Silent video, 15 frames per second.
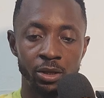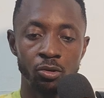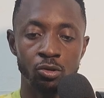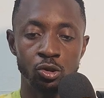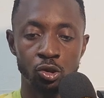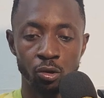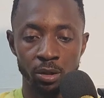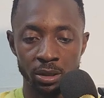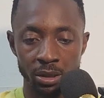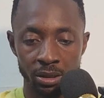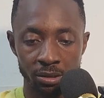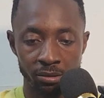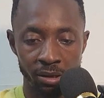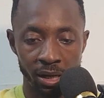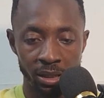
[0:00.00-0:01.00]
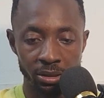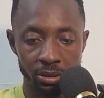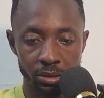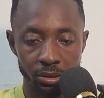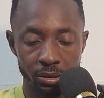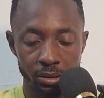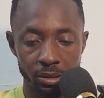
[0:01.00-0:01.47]
you join in the ride.
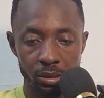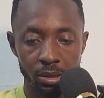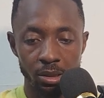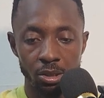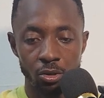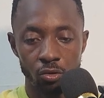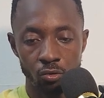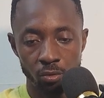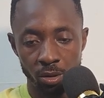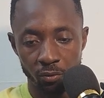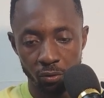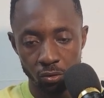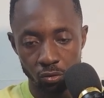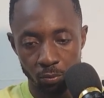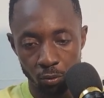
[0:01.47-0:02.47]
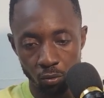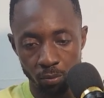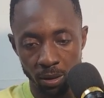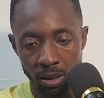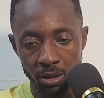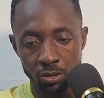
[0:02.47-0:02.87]
You wait for it to pull back,